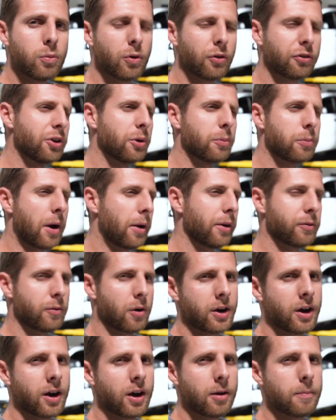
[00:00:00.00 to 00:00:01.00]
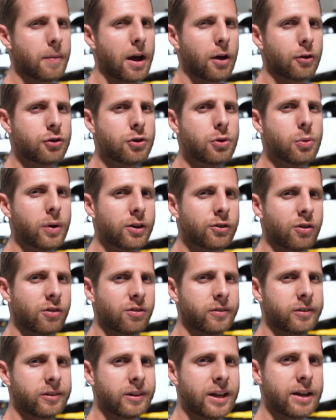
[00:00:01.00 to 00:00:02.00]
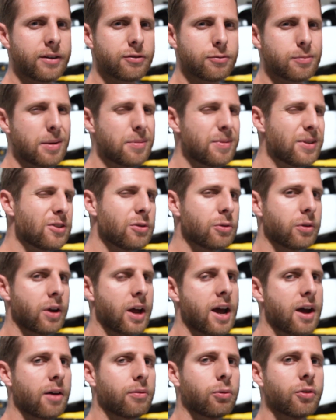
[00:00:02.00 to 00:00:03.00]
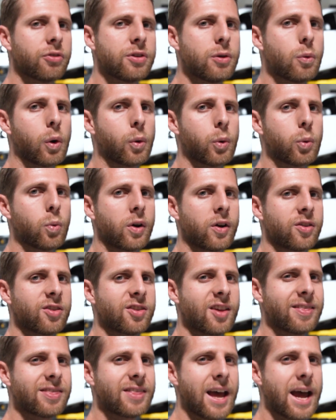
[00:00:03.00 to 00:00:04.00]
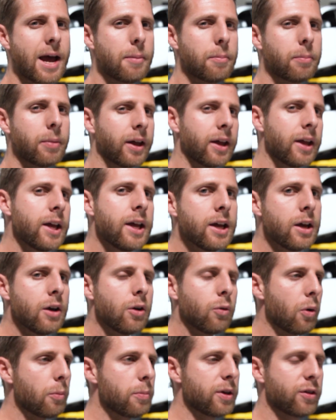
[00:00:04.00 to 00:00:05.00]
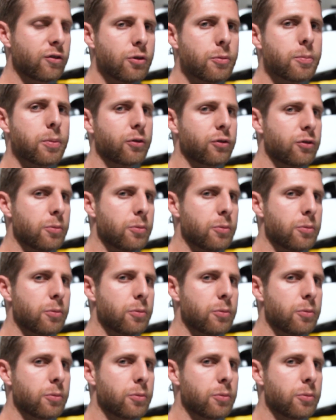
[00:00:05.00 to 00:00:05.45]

We'll still probably run it at about 2 inches of lift, maybe 2.5. We'll see where we want to set that, but it won't be super